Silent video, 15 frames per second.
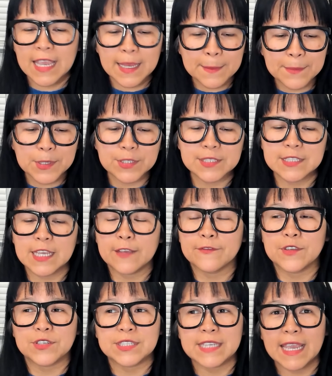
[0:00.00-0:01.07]
inputs, if
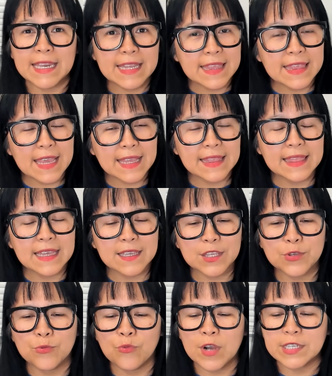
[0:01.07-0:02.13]
there's anything that
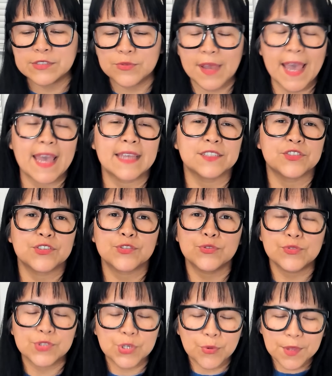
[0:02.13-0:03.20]
you want to add, just
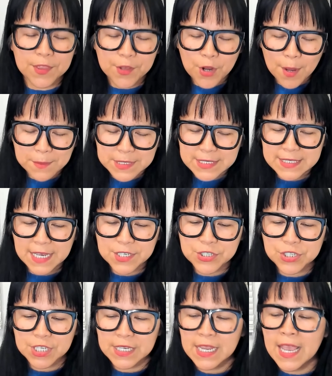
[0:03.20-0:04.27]
do so in the comment
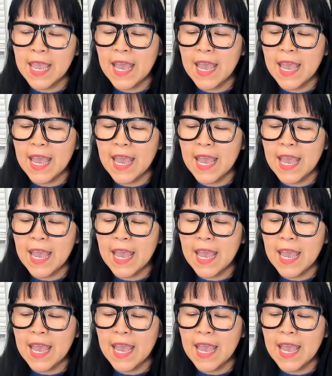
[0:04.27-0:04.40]
section.